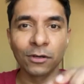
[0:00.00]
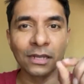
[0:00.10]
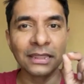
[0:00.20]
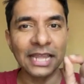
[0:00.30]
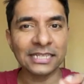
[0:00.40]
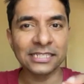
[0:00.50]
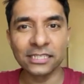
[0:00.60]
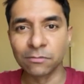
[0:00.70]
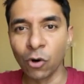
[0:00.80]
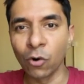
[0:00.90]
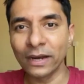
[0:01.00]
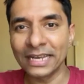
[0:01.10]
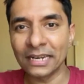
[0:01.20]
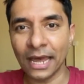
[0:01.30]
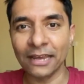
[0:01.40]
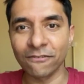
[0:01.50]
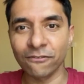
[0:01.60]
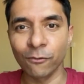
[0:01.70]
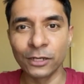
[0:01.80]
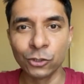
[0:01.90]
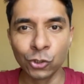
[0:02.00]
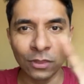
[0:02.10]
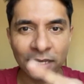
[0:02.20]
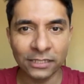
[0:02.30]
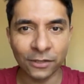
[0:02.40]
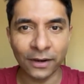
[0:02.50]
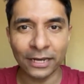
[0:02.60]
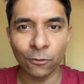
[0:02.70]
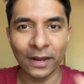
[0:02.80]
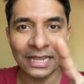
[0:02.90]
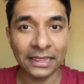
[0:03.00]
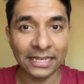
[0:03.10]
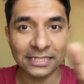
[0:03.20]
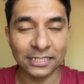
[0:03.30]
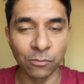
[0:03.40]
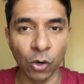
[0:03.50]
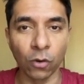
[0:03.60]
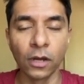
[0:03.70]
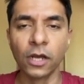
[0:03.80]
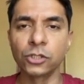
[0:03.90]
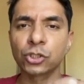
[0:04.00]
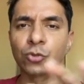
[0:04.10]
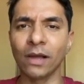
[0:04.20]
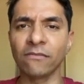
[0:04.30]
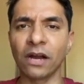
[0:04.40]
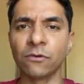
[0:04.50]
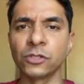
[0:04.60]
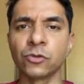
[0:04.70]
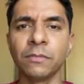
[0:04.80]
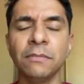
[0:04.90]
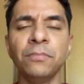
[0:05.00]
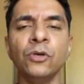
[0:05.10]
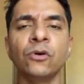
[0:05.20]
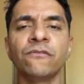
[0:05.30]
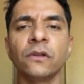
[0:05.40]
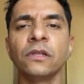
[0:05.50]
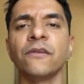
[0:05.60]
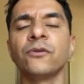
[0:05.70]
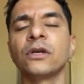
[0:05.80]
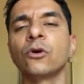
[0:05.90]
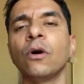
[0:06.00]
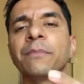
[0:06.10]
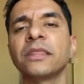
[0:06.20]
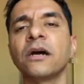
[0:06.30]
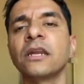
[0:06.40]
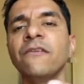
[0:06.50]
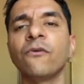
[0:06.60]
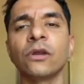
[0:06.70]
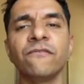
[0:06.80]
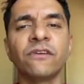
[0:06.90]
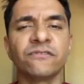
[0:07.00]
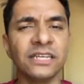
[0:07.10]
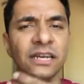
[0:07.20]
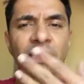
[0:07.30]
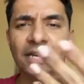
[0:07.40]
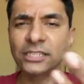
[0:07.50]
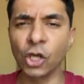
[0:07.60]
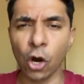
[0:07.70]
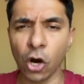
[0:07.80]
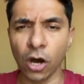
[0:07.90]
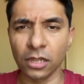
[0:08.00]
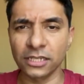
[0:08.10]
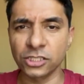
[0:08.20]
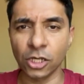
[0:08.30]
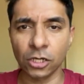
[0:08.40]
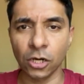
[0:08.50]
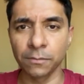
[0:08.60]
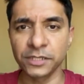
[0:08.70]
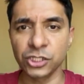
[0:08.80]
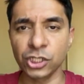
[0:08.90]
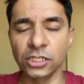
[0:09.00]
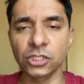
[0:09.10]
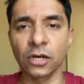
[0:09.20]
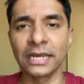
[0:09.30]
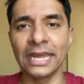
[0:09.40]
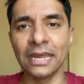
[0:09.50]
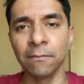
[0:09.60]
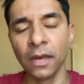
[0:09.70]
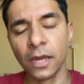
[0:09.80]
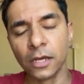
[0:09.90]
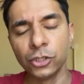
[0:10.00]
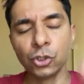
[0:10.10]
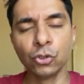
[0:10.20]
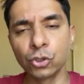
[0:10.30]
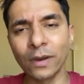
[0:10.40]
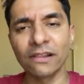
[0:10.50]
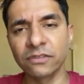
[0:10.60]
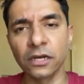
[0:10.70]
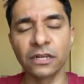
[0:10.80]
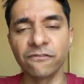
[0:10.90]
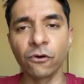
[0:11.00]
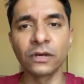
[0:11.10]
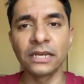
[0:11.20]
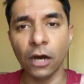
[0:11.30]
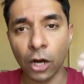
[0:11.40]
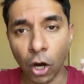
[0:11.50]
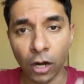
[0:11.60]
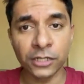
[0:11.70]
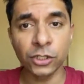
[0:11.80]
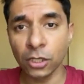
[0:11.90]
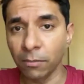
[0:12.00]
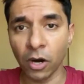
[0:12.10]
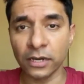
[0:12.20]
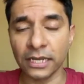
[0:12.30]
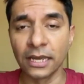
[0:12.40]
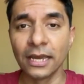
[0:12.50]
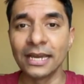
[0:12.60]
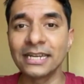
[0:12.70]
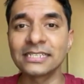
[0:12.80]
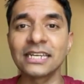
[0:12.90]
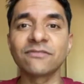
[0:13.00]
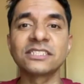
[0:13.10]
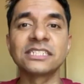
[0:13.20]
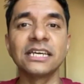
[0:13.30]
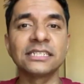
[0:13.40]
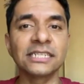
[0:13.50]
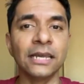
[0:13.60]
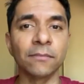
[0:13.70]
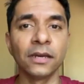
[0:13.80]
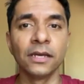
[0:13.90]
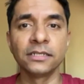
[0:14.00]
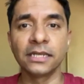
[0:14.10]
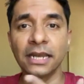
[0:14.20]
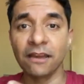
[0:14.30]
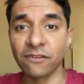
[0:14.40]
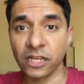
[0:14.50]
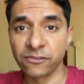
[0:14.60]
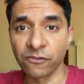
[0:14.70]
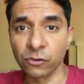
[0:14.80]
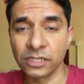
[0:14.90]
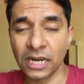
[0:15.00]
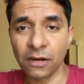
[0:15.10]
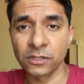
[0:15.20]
But less is more in life. When you do things the right way, less is more. So 12 hours would be beautiful if you can go up to 13, 14, 15. That's your call. It's not a competition. It's not a game. Do 12, 13, 14 according to your body. It doesn't have to stay the same. Today I fast for 14